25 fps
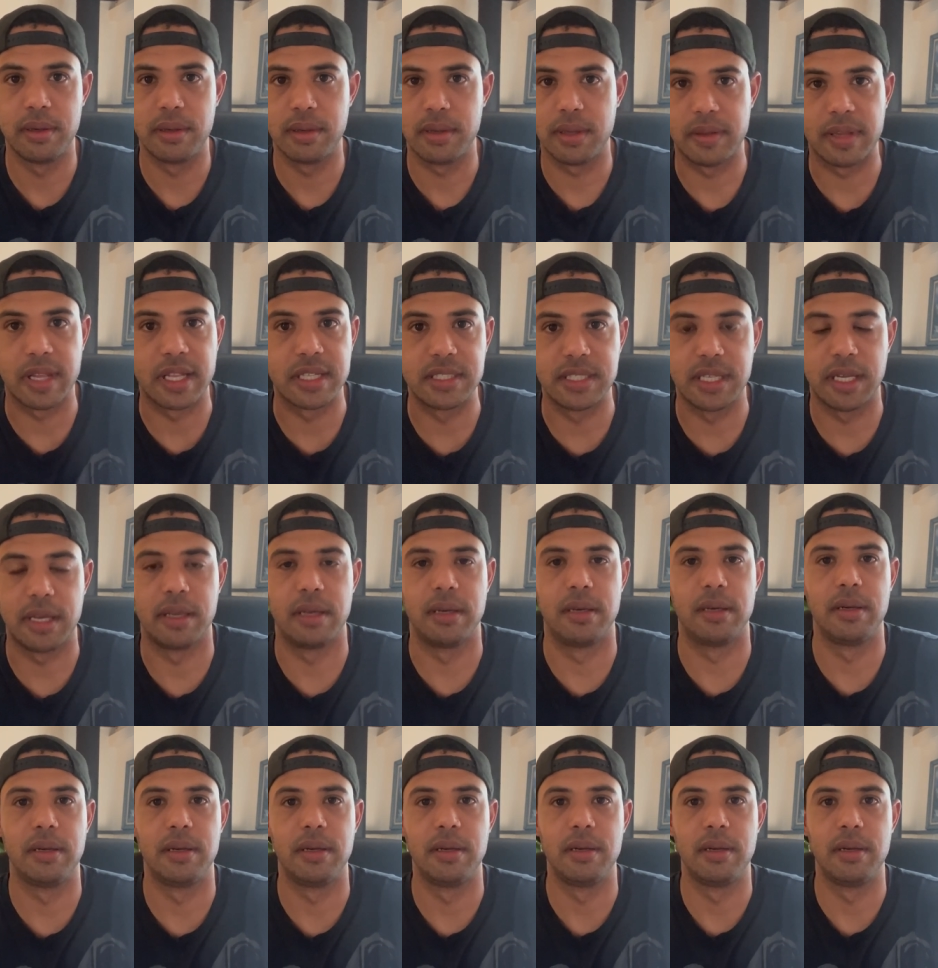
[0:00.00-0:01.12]
And that's it.
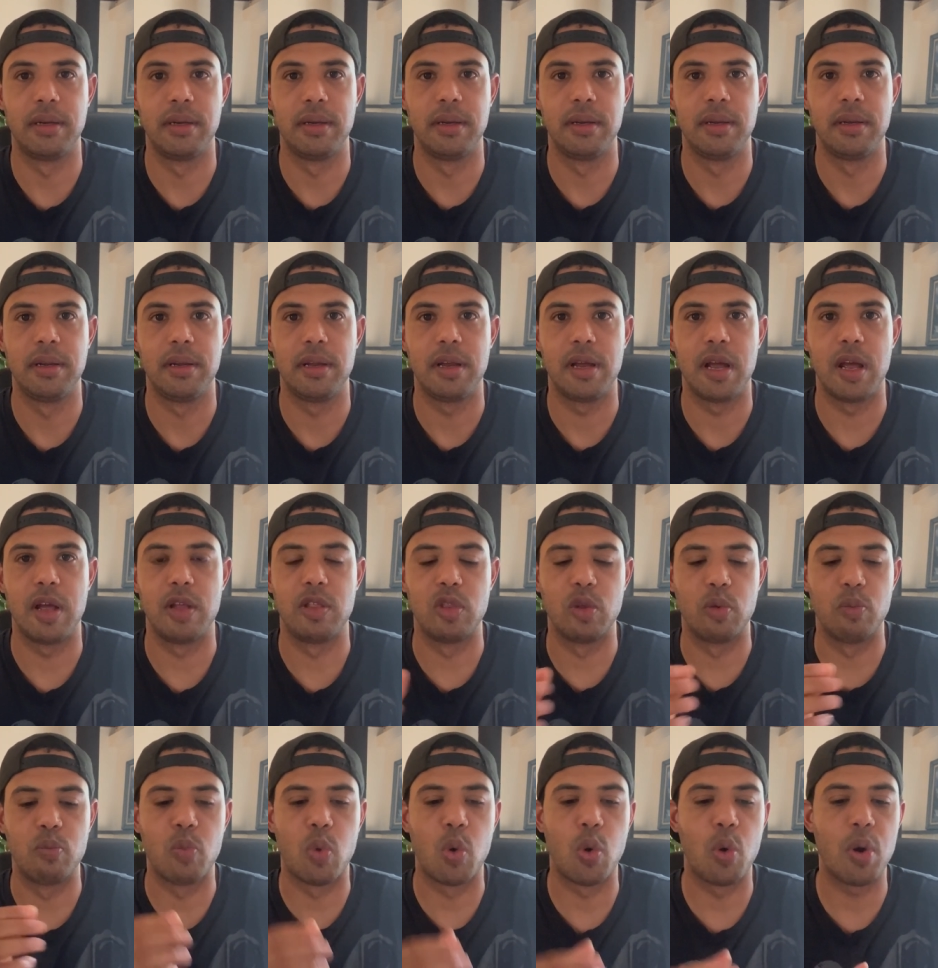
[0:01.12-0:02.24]
And the
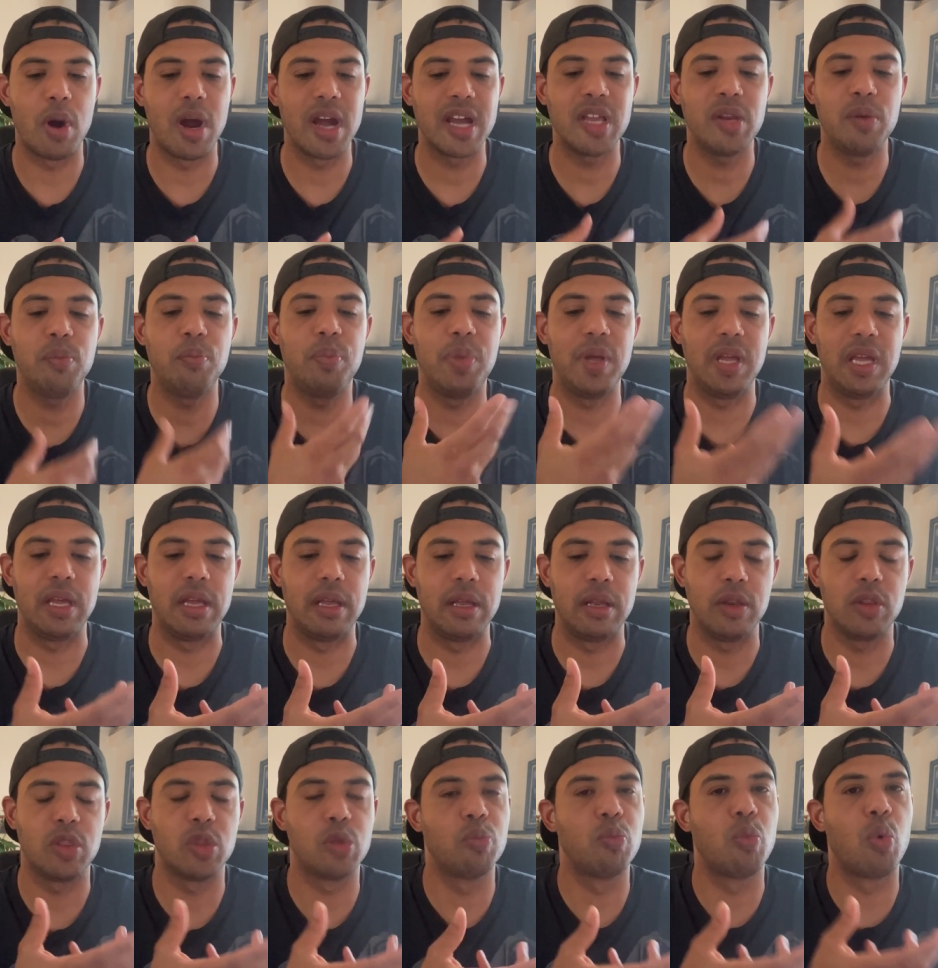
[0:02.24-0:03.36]
more I can be,
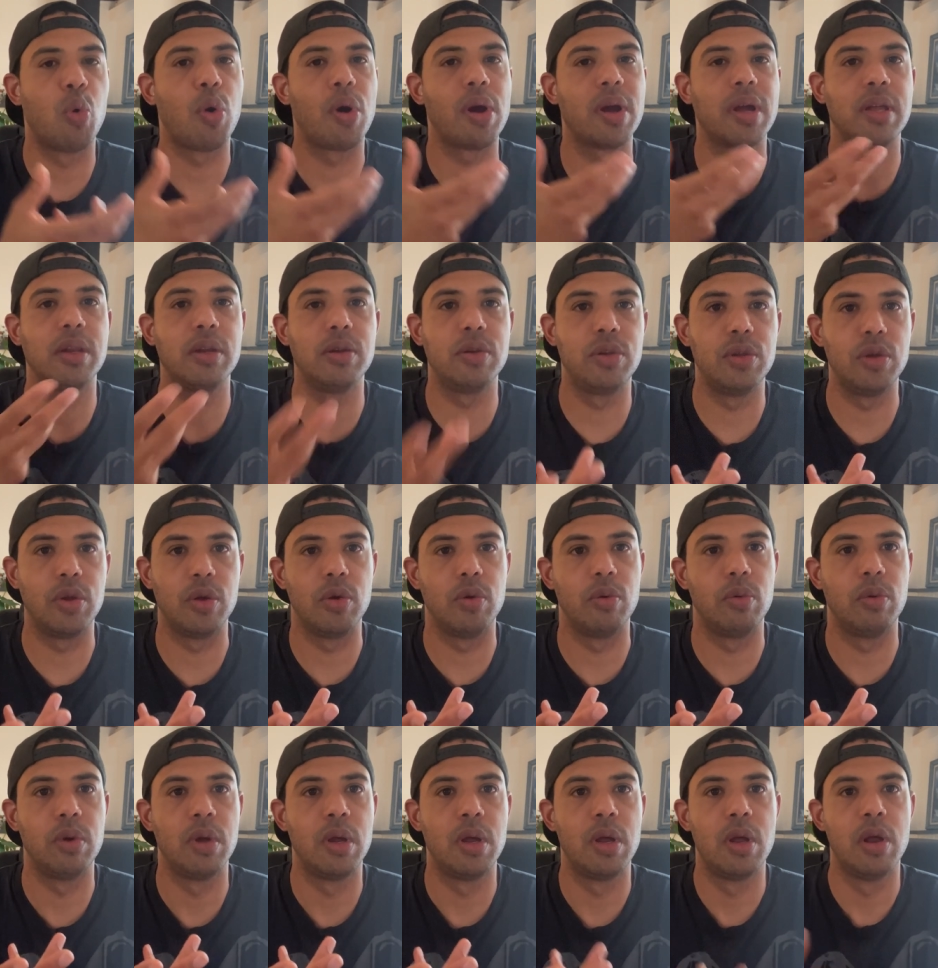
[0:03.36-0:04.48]
the more I can do,
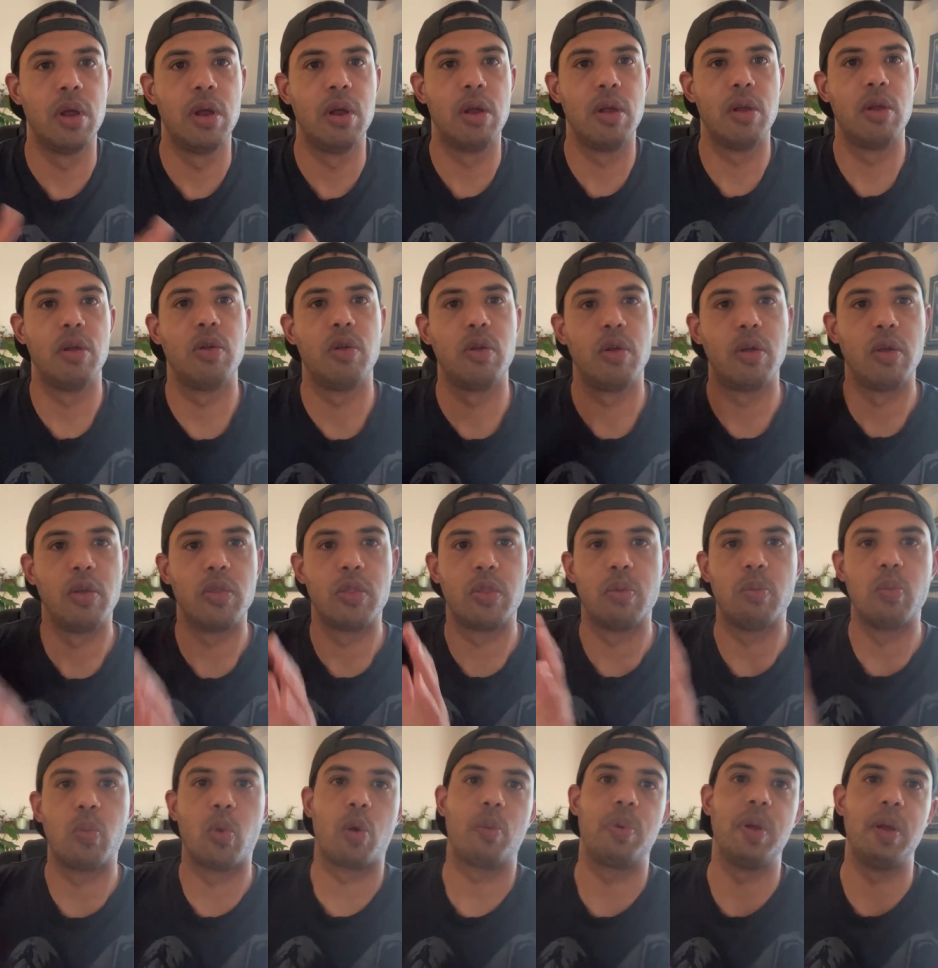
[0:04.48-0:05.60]
the
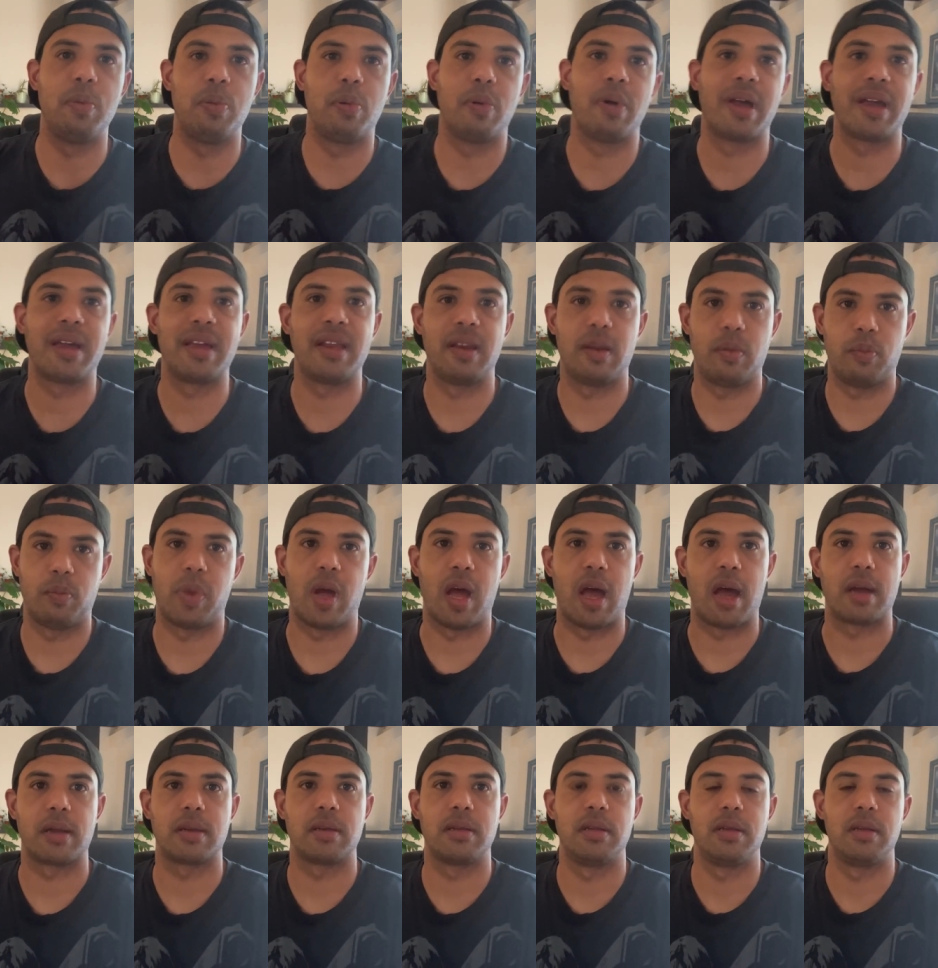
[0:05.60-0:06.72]
more people I can
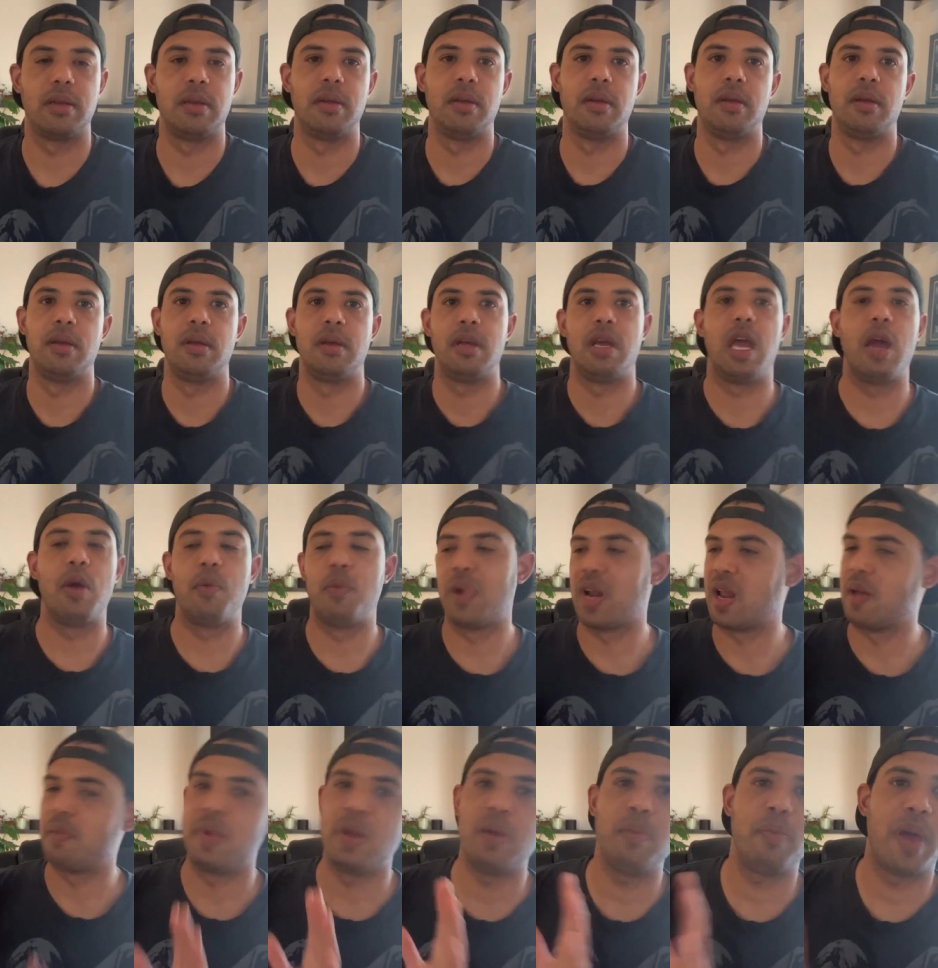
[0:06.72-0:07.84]
impact. And when
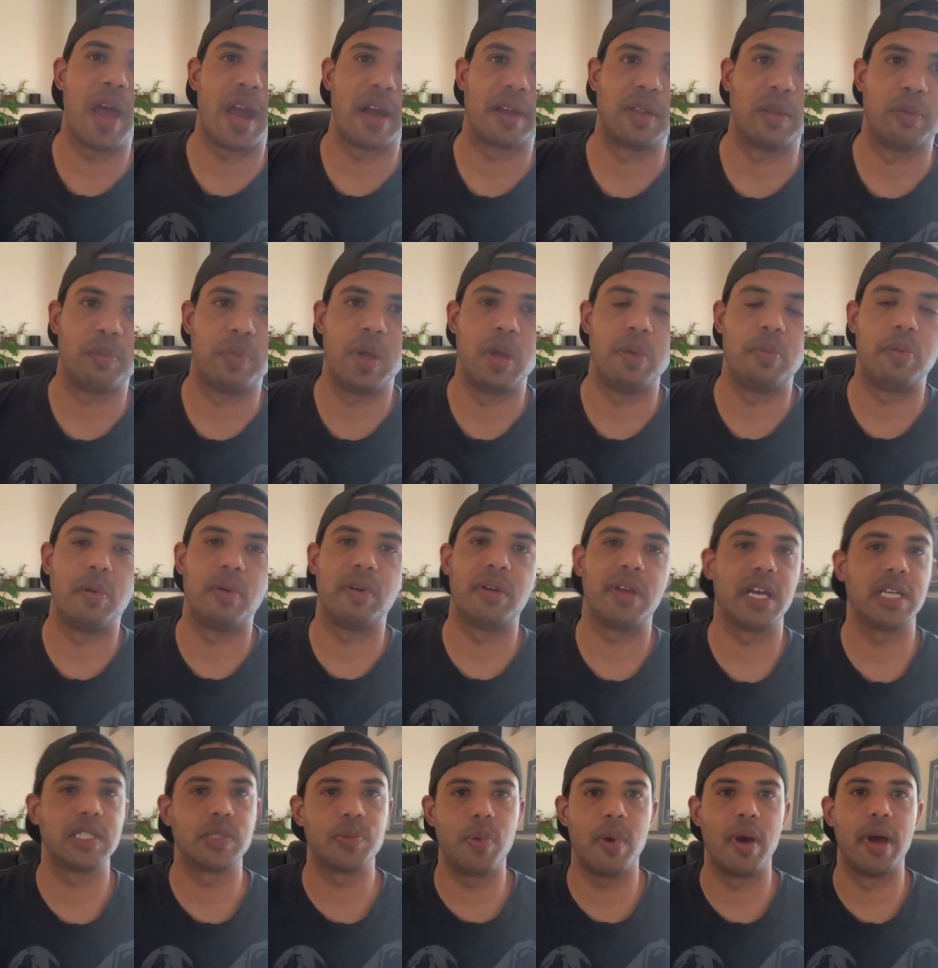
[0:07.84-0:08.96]
I'm impacting people,
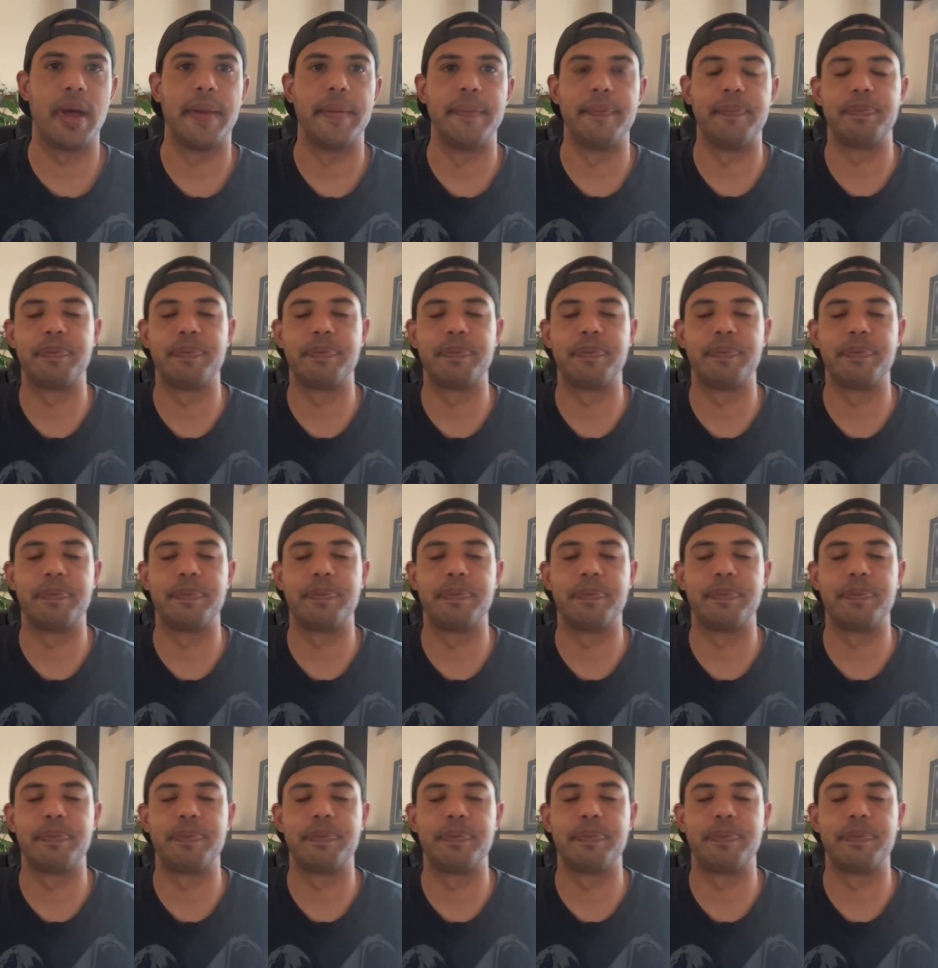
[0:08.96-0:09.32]
guess what?